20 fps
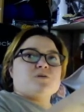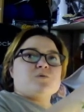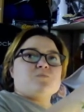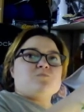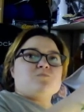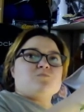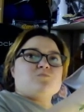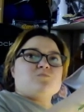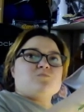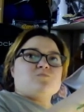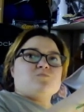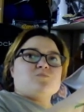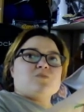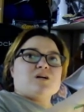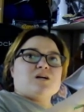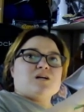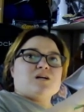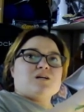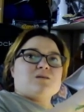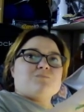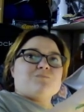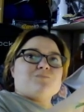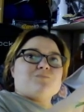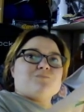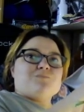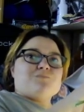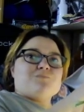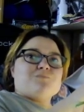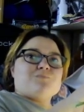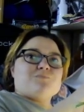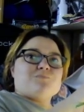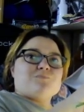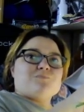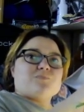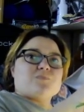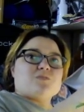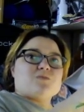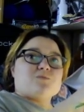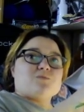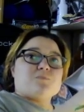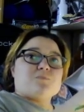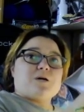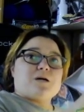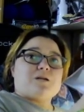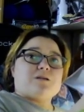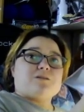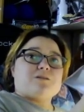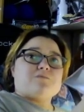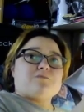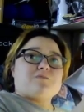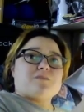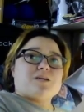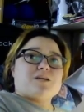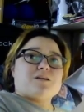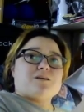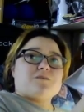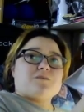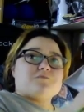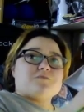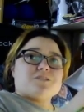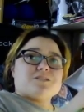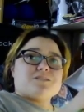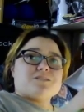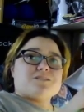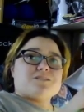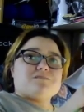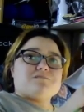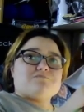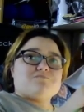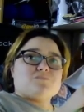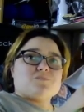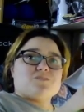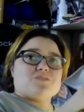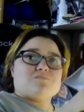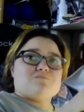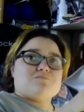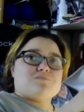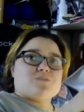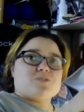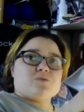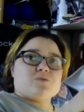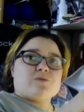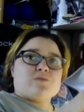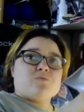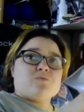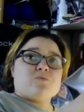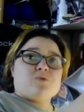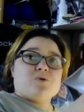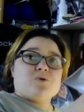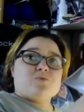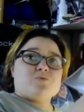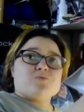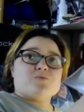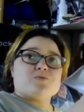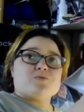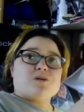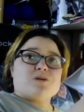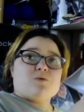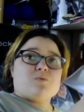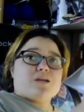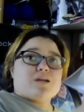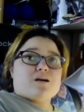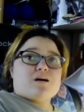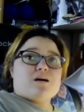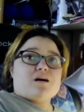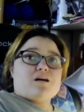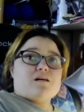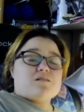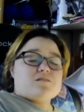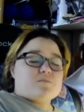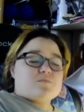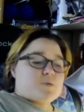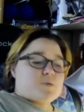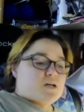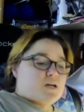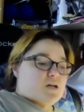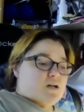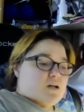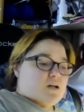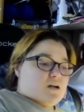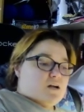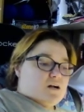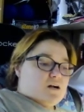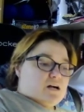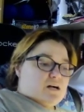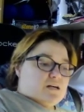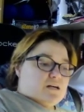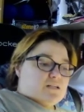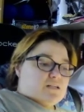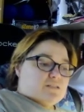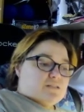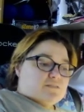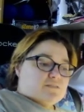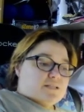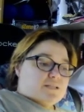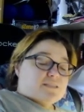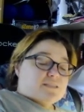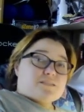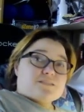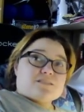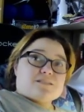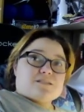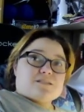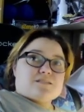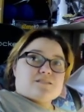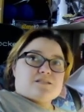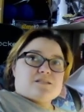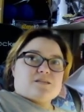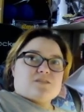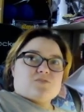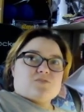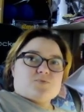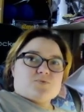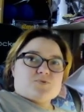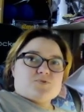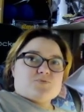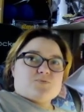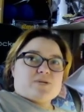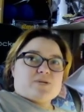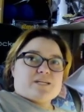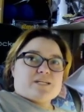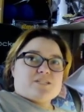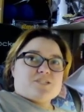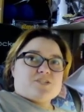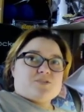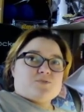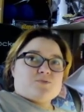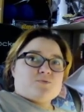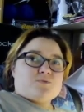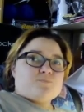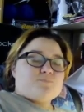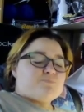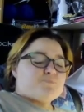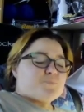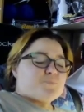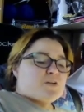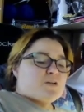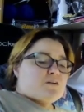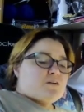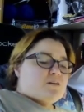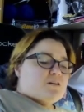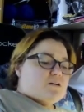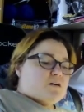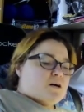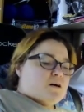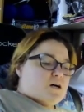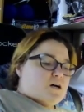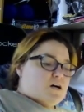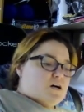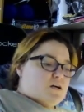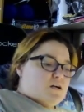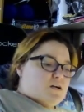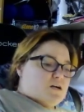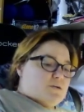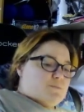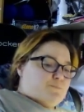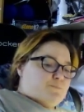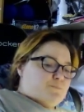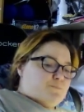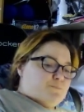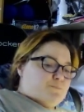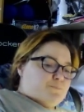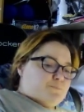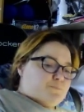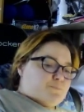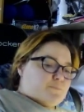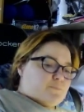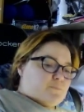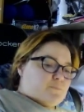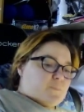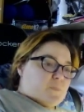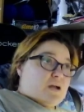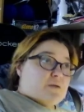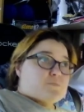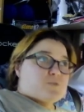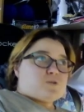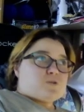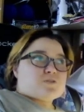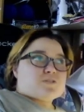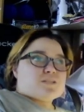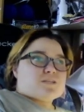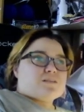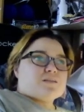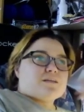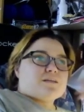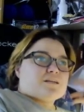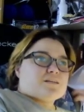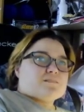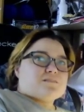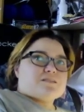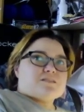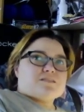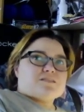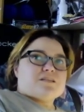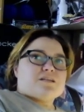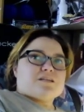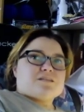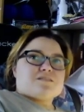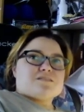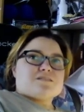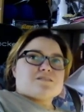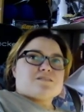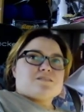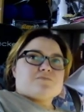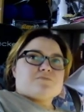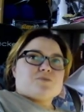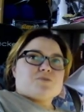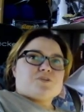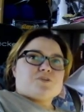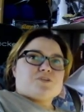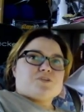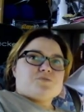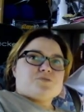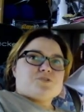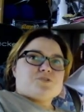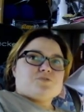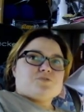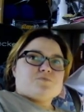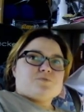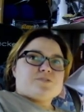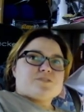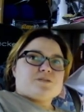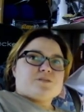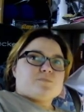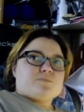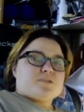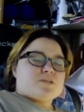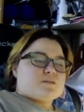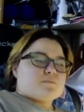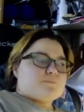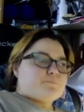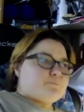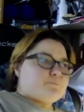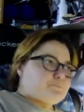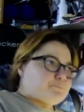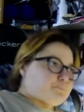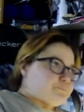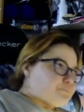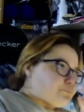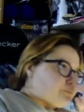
doing the repetitive thing of just doing the rows going up, like the 16 through 22, um, I'm usually like listening to stuff on YouTube or something,